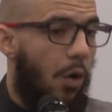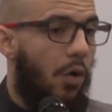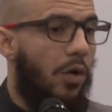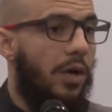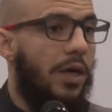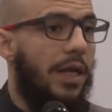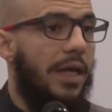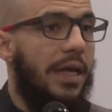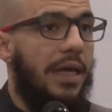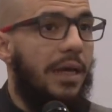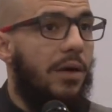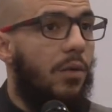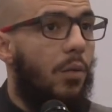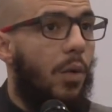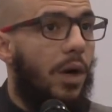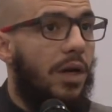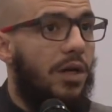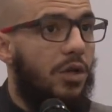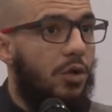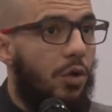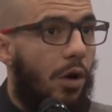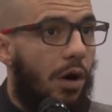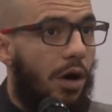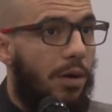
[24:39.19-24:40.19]
Only
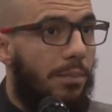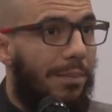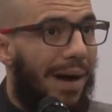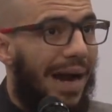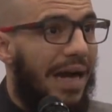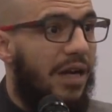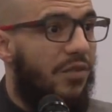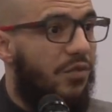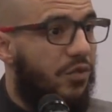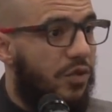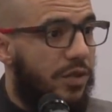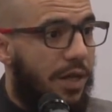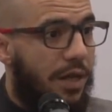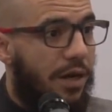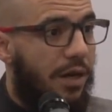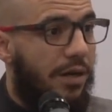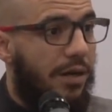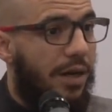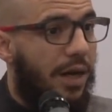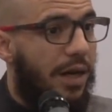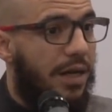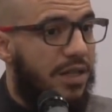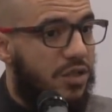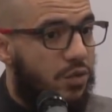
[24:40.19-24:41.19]
when you are mindful that
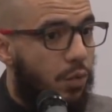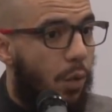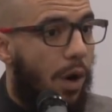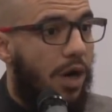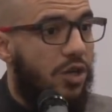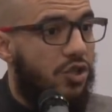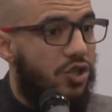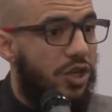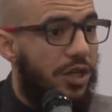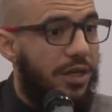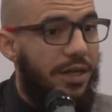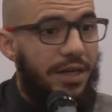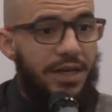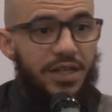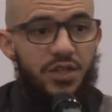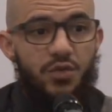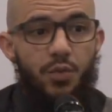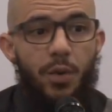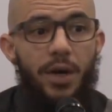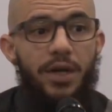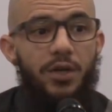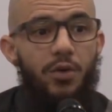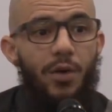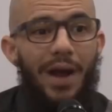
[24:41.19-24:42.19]
Allah is watching
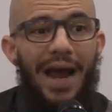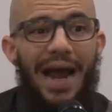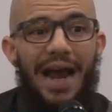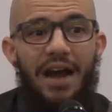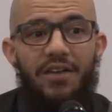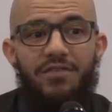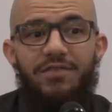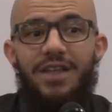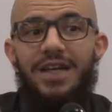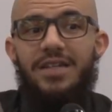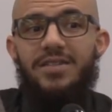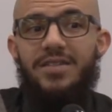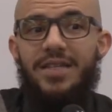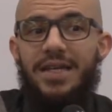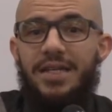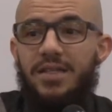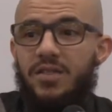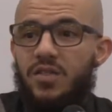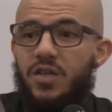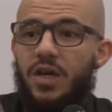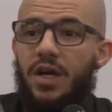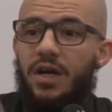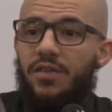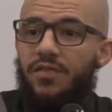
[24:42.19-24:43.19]
is when you have that
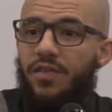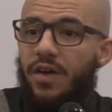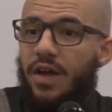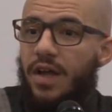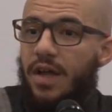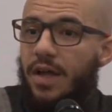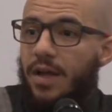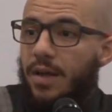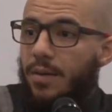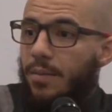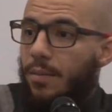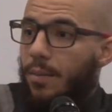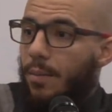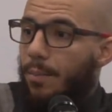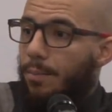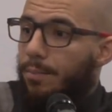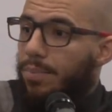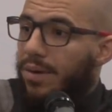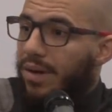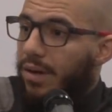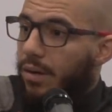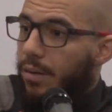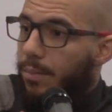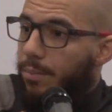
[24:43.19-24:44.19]
sense of
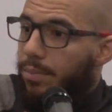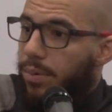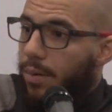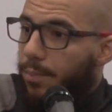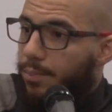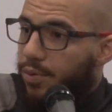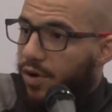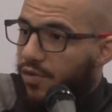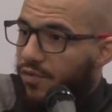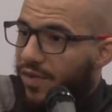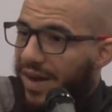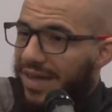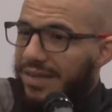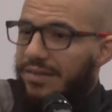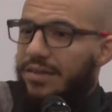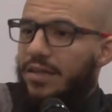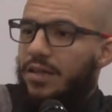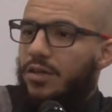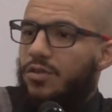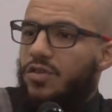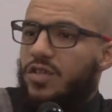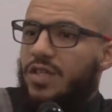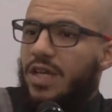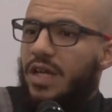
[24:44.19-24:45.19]

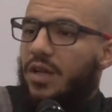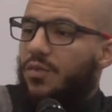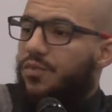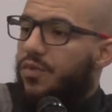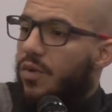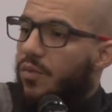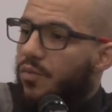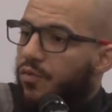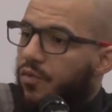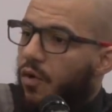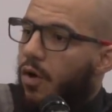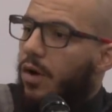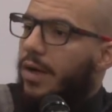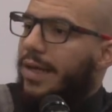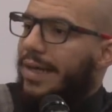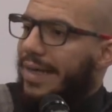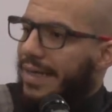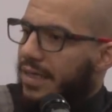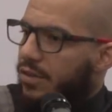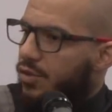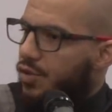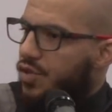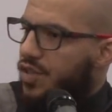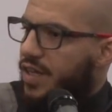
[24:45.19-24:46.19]
preventing yourself from
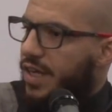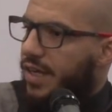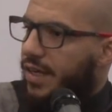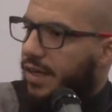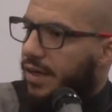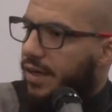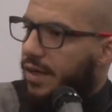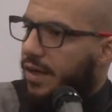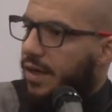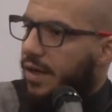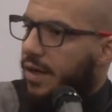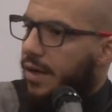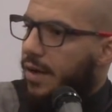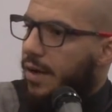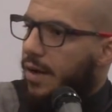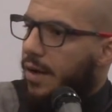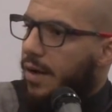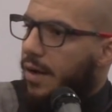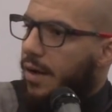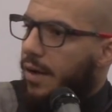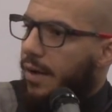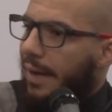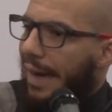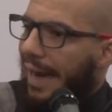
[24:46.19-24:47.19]
falling into sin.
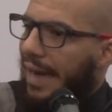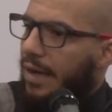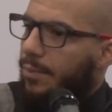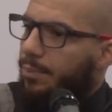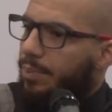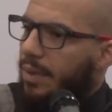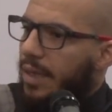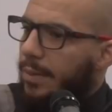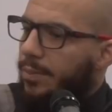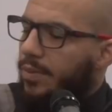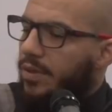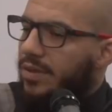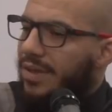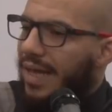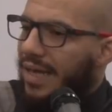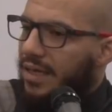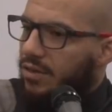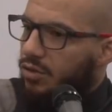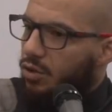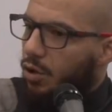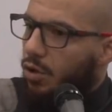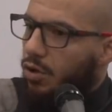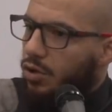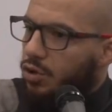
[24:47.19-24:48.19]
And people
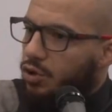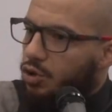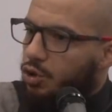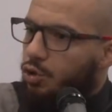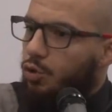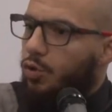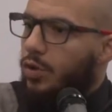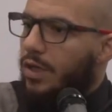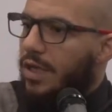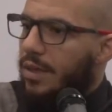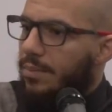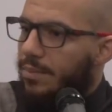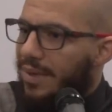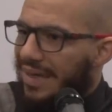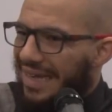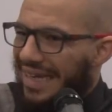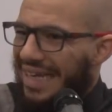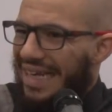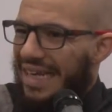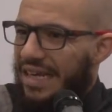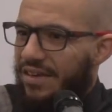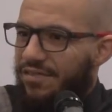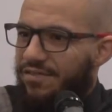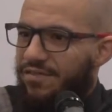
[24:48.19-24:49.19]
that don't truly
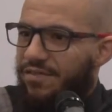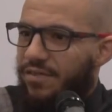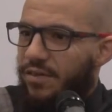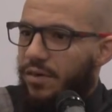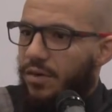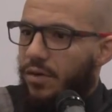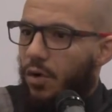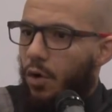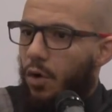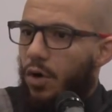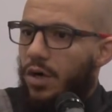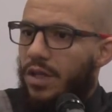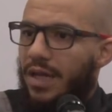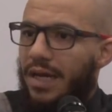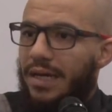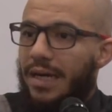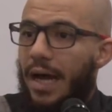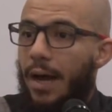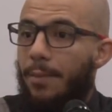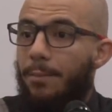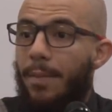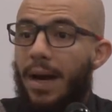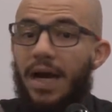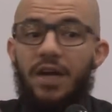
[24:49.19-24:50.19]
believe or
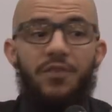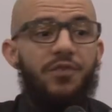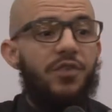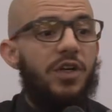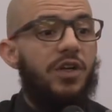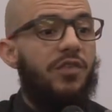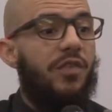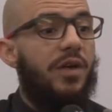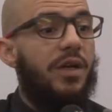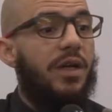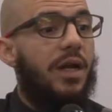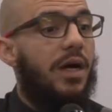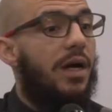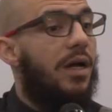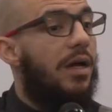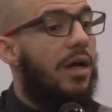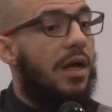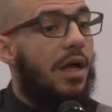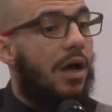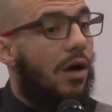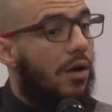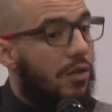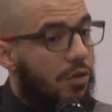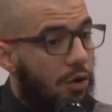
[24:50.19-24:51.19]
they're not mindful of
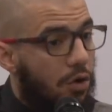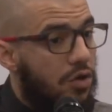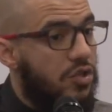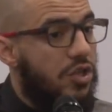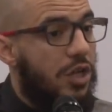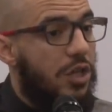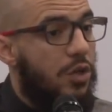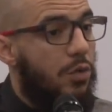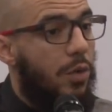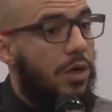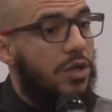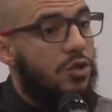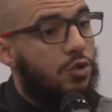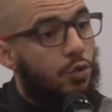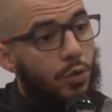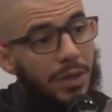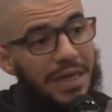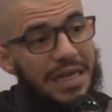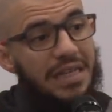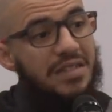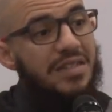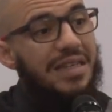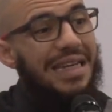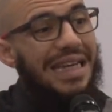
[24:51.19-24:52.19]
Allah, those are the ones
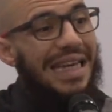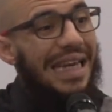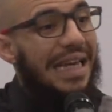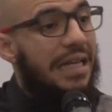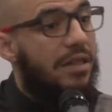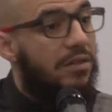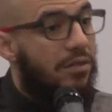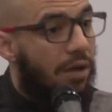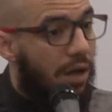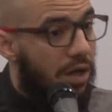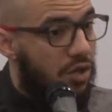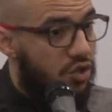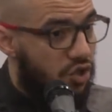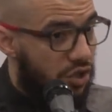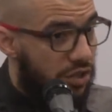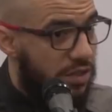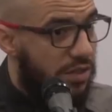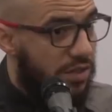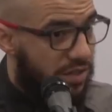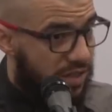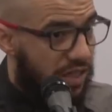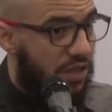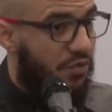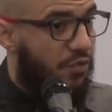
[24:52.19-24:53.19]
who easily indulge
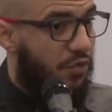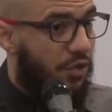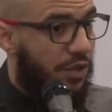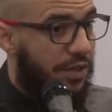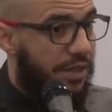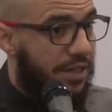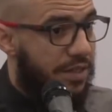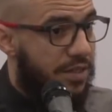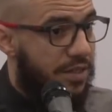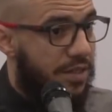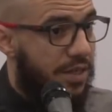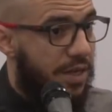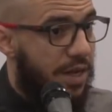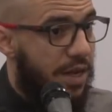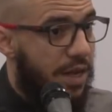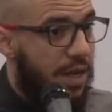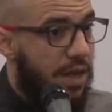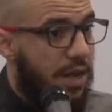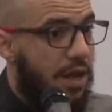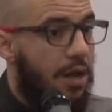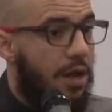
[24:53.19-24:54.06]
in sinfulness.